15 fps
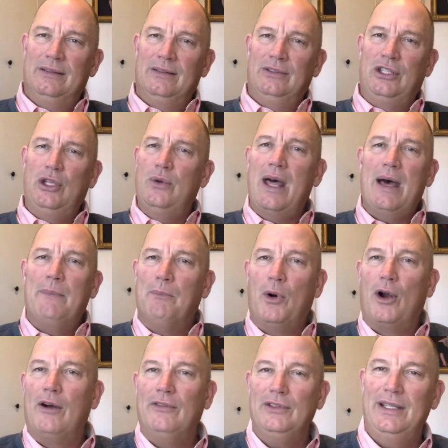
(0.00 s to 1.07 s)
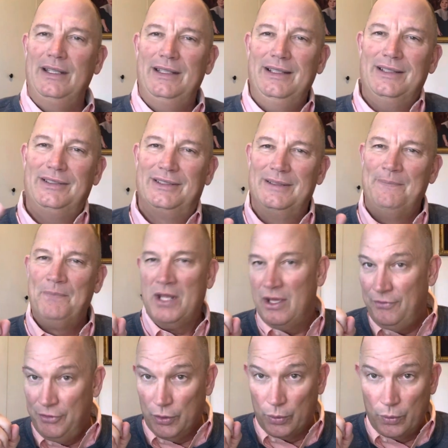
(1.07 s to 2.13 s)
Do you not marvel at this?
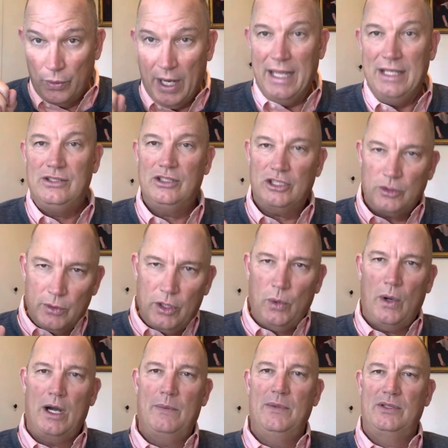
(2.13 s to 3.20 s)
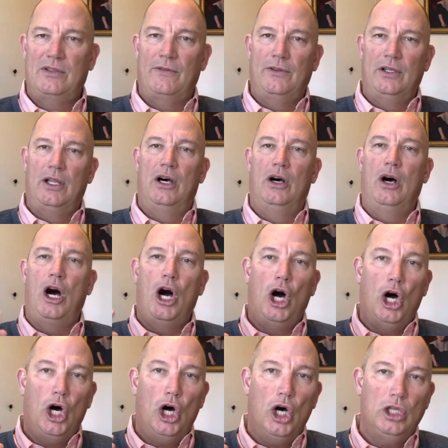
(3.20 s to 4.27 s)
The righteous requirements of the law,
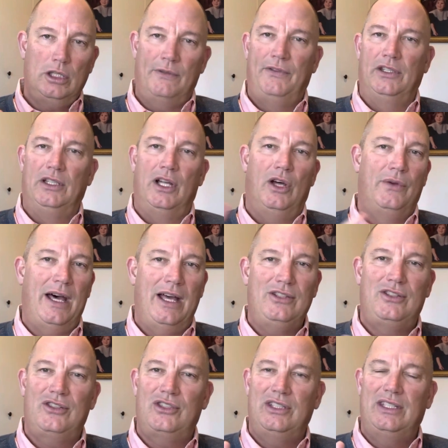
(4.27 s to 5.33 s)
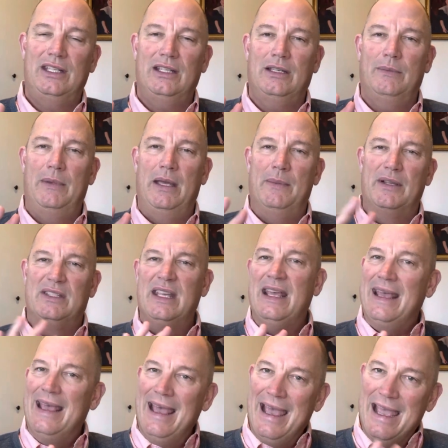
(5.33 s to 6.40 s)
all of the law, not just the Ten Commandments,
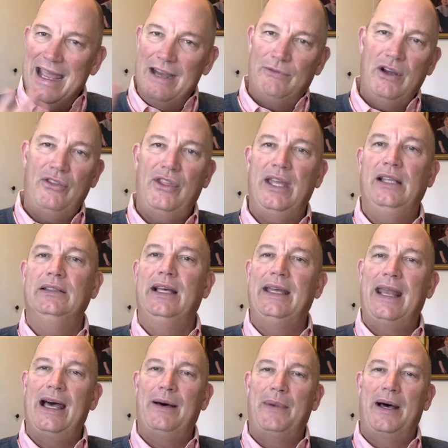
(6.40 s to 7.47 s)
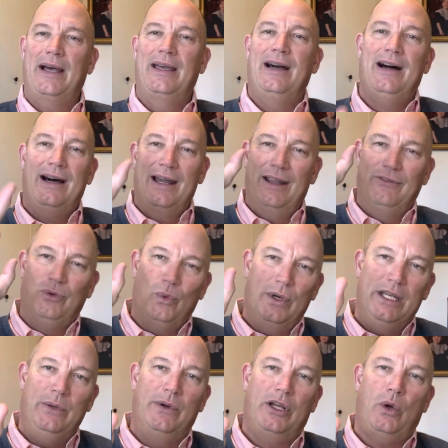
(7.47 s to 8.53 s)
everything laid out by God of what
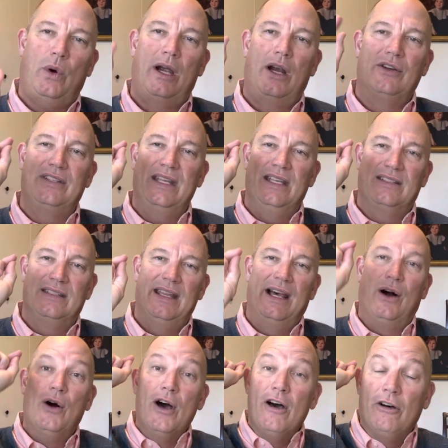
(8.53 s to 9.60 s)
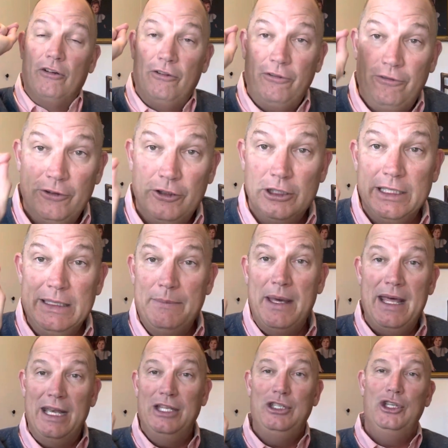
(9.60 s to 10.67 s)
he requires is now fully
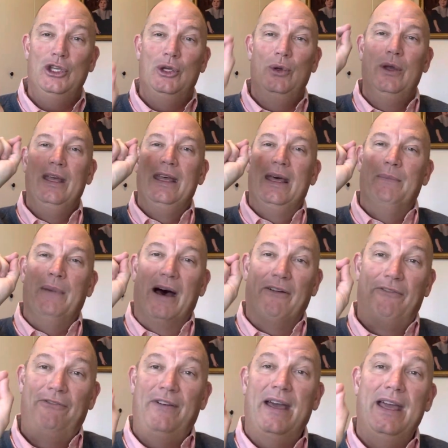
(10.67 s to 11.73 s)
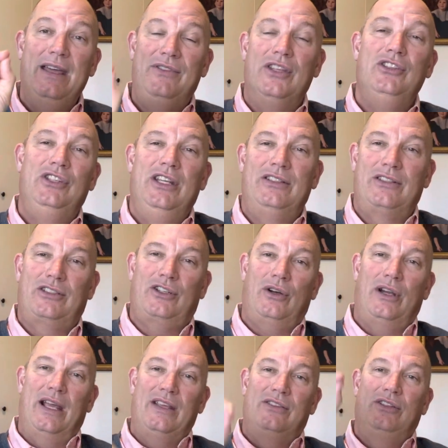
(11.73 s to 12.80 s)
met in you by faith in Jesus
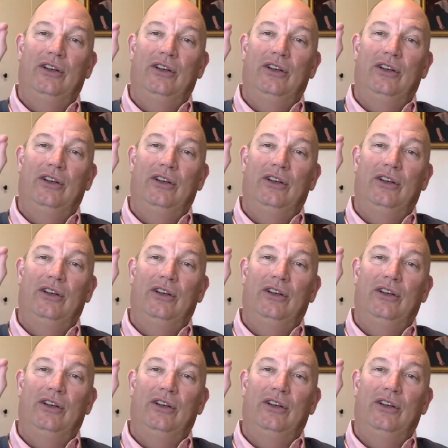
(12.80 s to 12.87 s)
Christ.